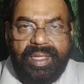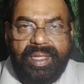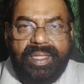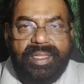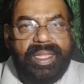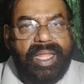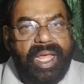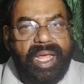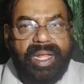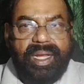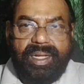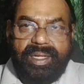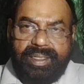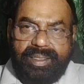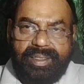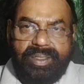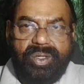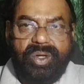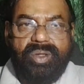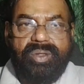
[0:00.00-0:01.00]
There,
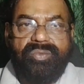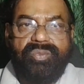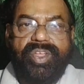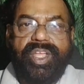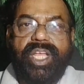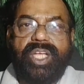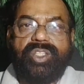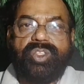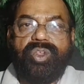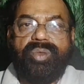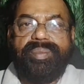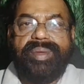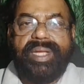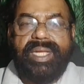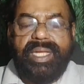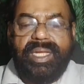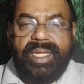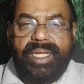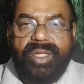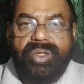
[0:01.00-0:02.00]
we as
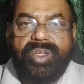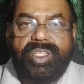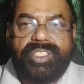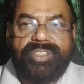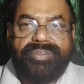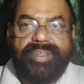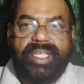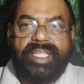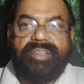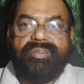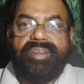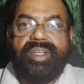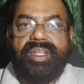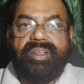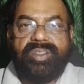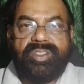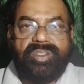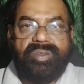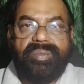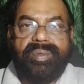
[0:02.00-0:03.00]
obedient, yours faithful,
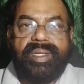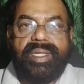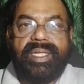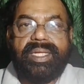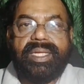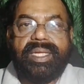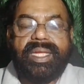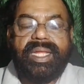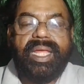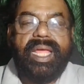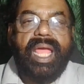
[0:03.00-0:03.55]
yours obedient.